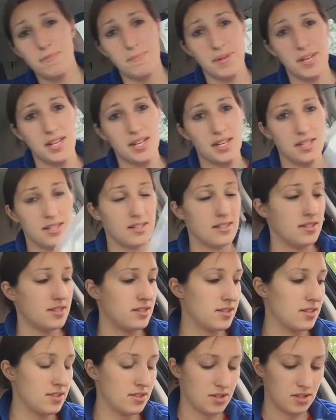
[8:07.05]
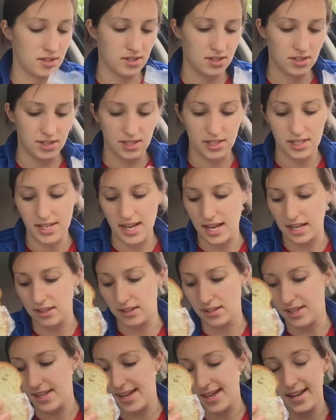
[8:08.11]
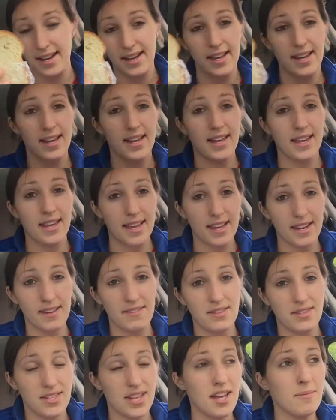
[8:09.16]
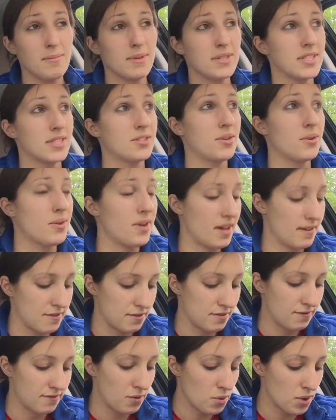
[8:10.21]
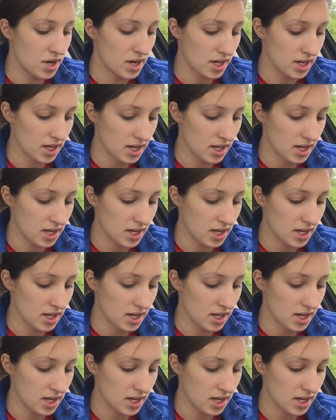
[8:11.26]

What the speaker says: the peanuts, so I'll just snack on that. Can't have the salad because I don't have a fork.